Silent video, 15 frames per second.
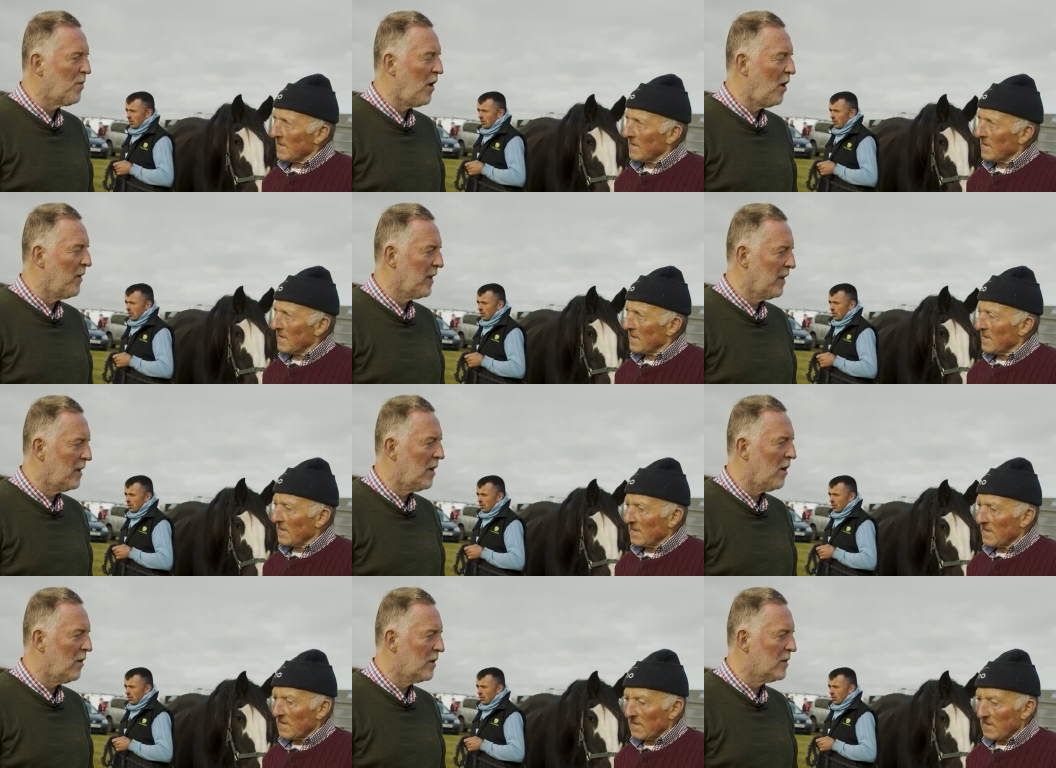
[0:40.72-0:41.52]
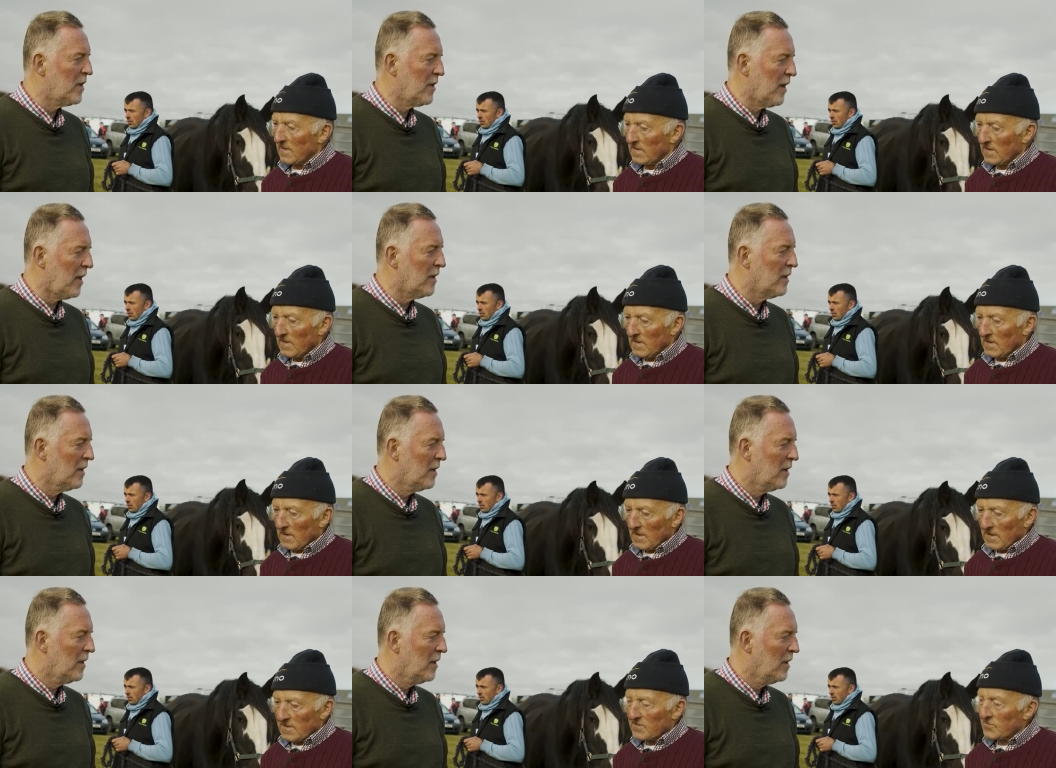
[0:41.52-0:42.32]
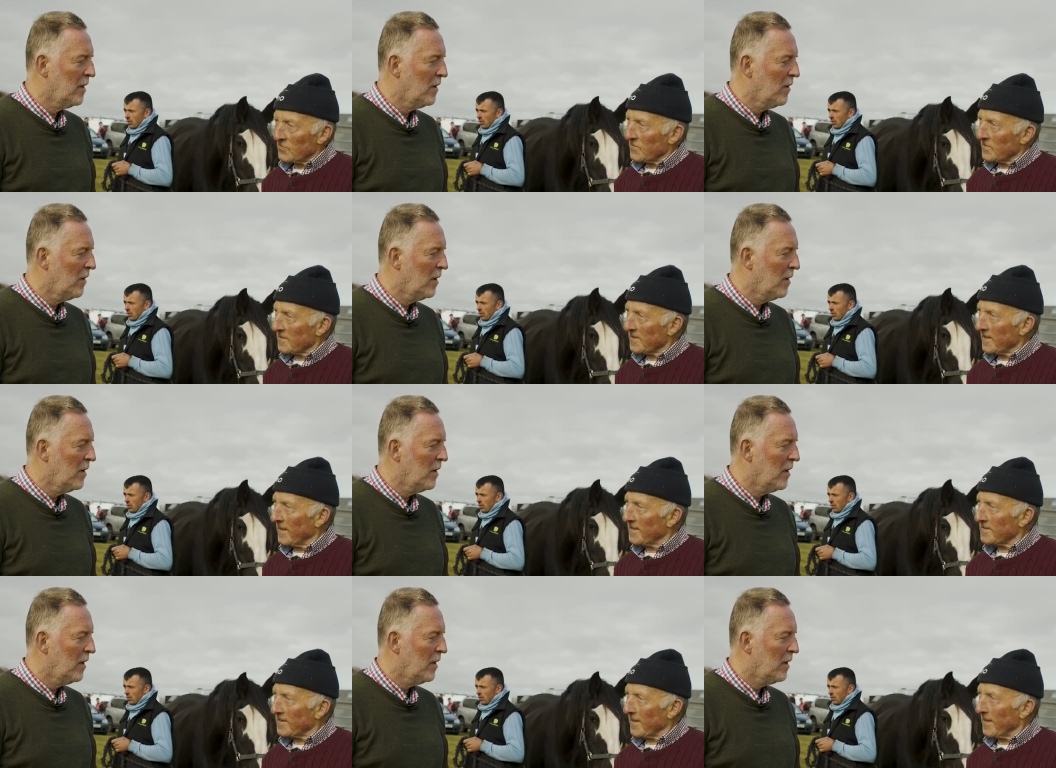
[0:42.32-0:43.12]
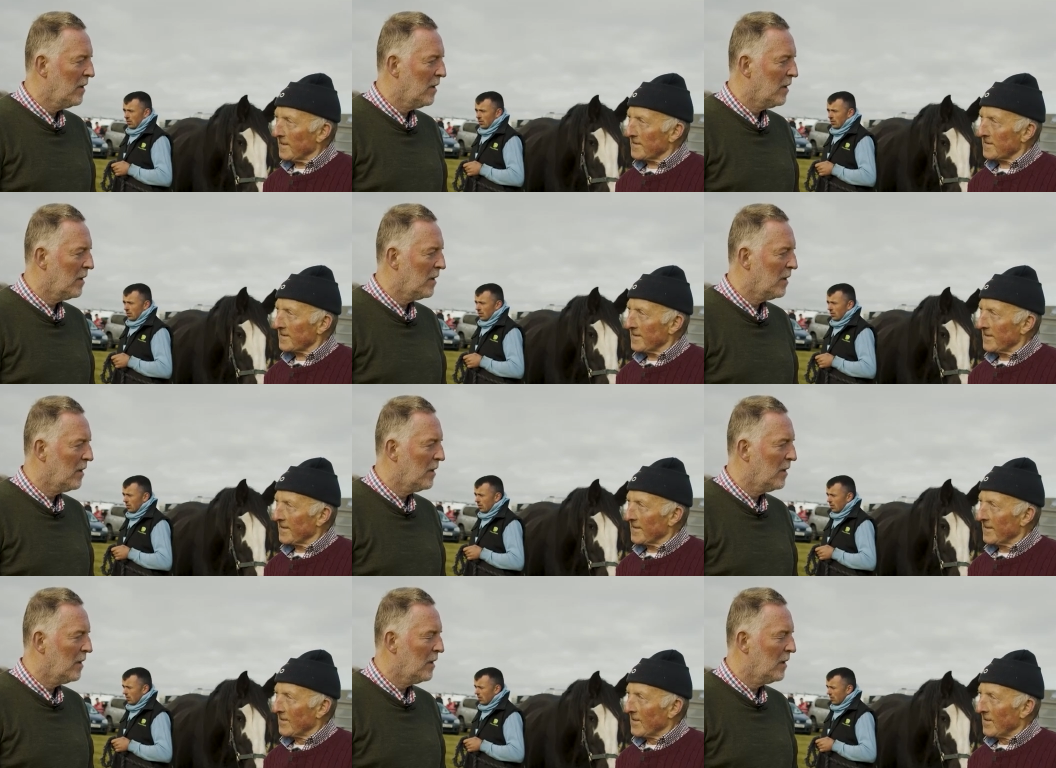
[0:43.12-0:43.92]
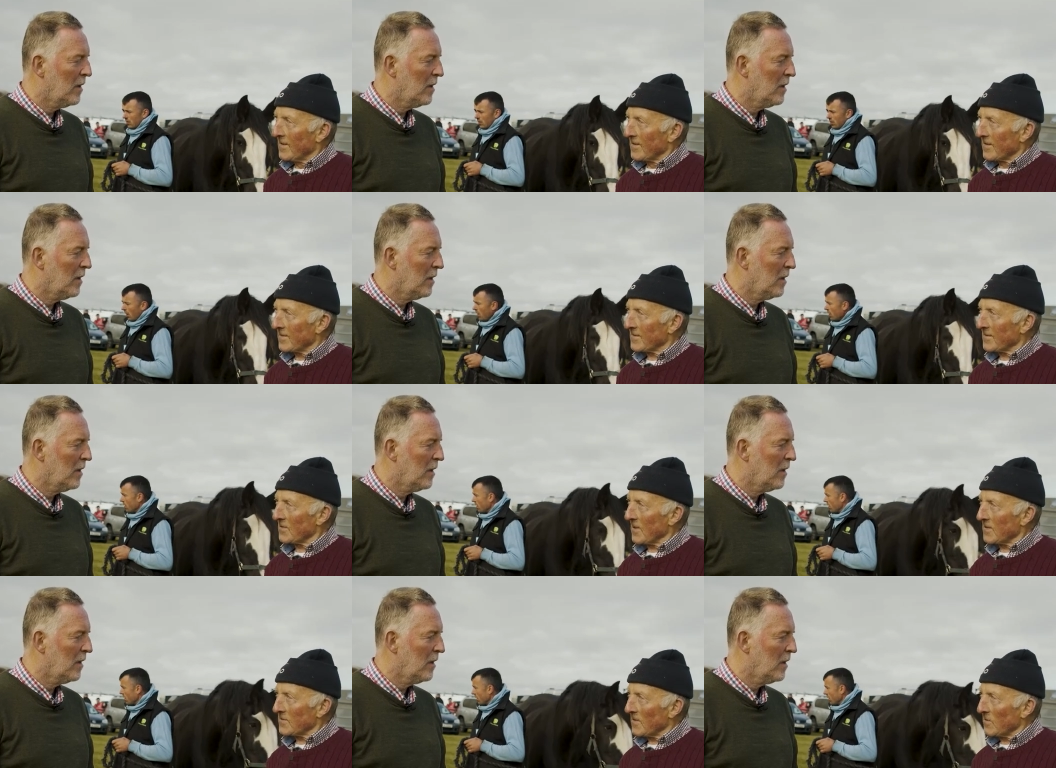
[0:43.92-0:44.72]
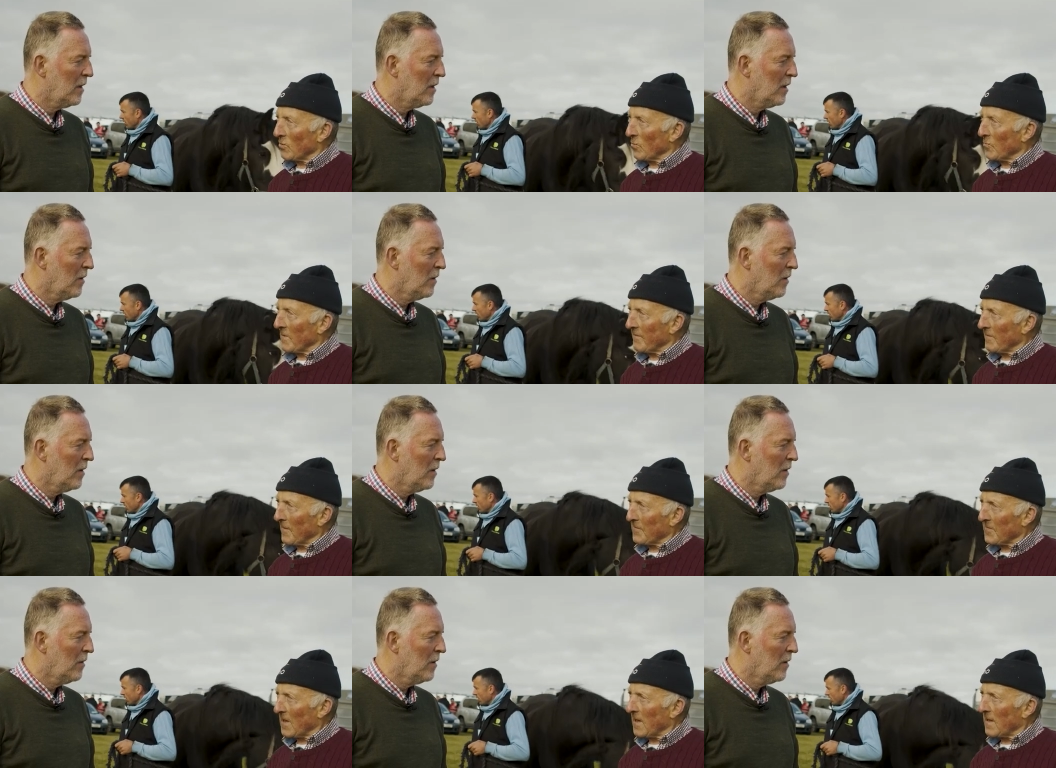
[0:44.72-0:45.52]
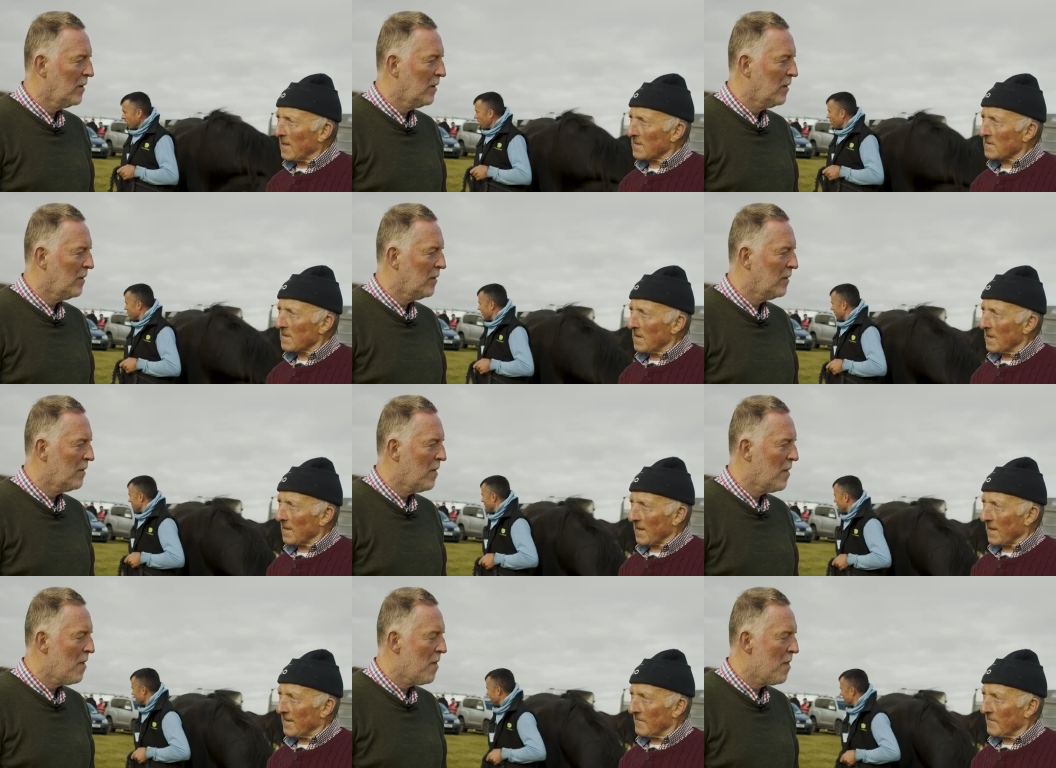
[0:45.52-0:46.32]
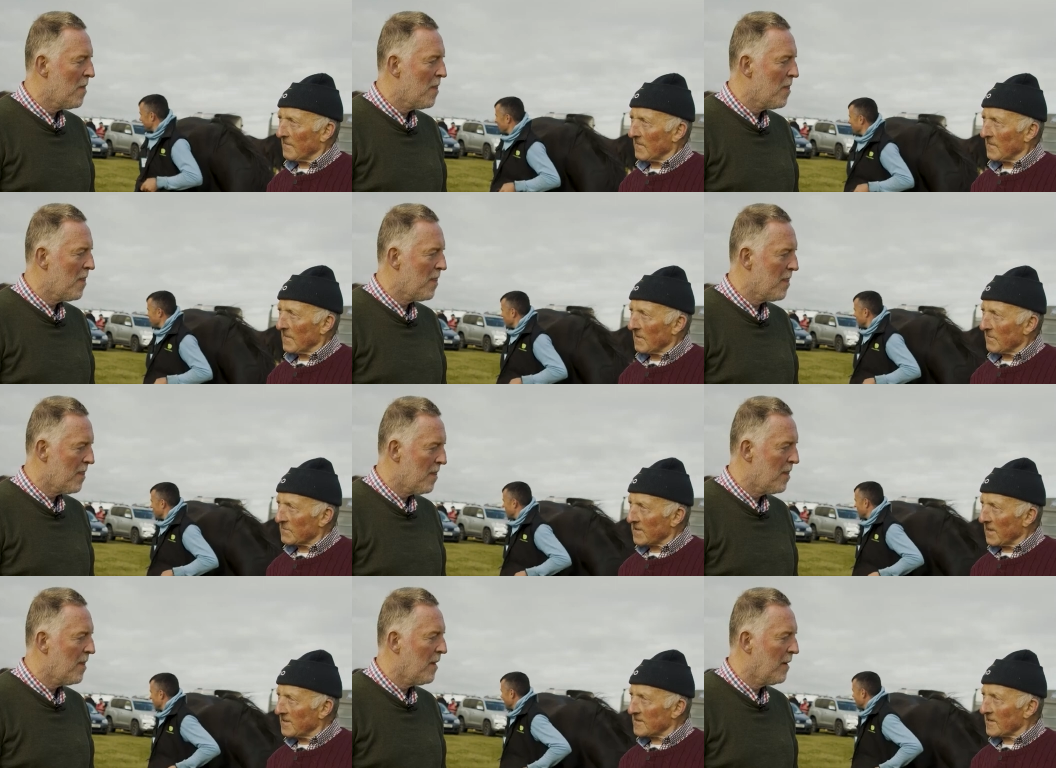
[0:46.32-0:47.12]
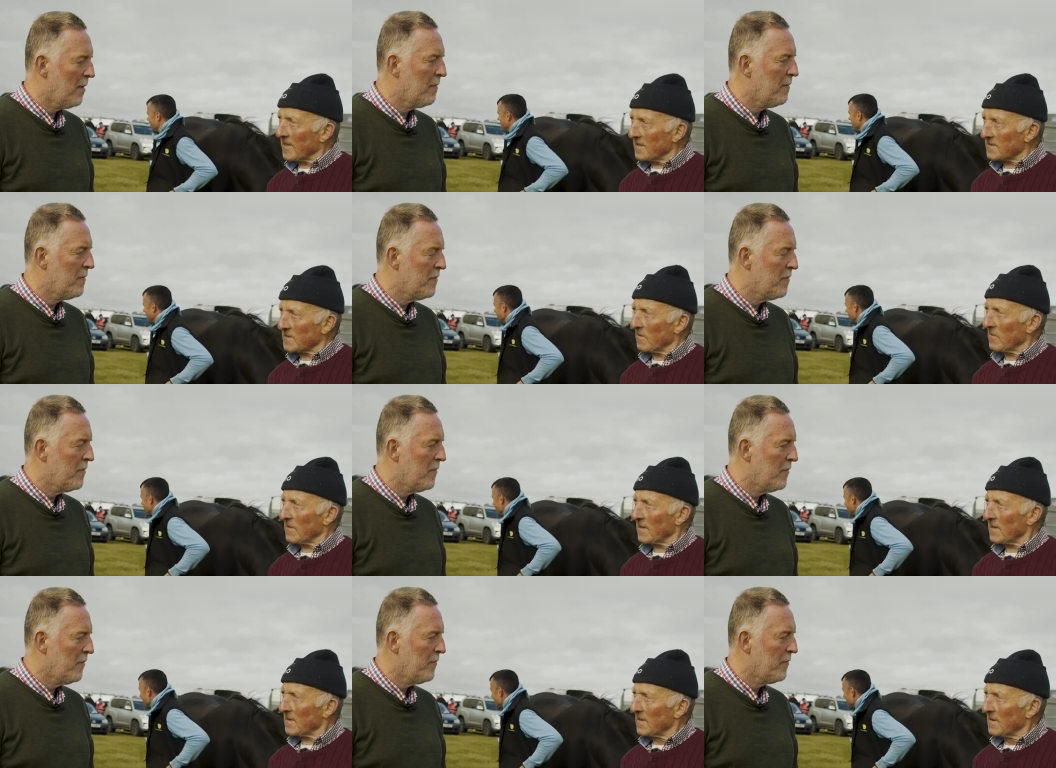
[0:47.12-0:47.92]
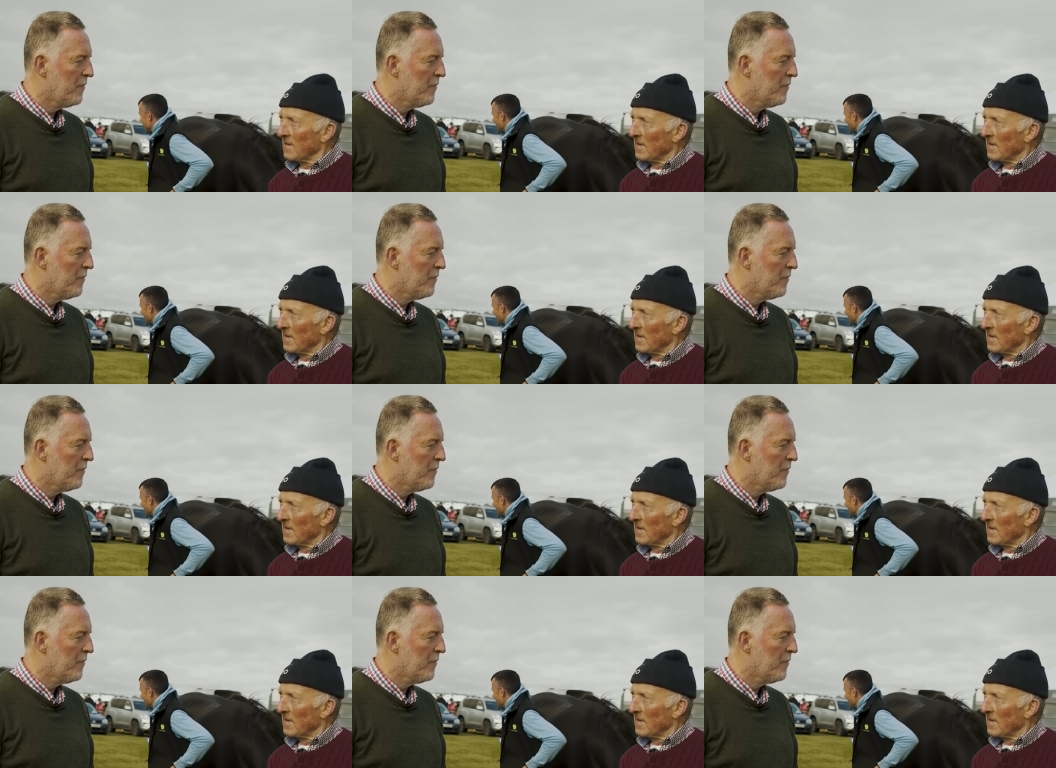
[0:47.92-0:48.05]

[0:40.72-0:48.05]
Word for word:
Speaker 1: ploughing in Ireland today?
Speaker 2: It's getting scarce. It could be ripping it out all the time. It's getting scarce down here.